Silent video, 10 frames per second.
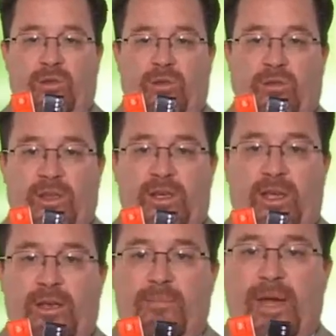It looks like
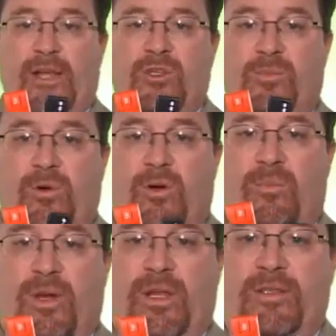a
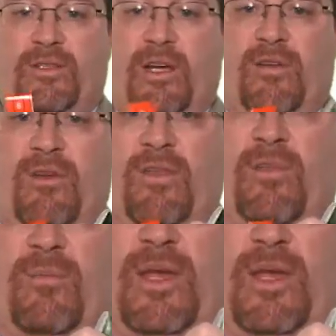matchbook, but inside rather than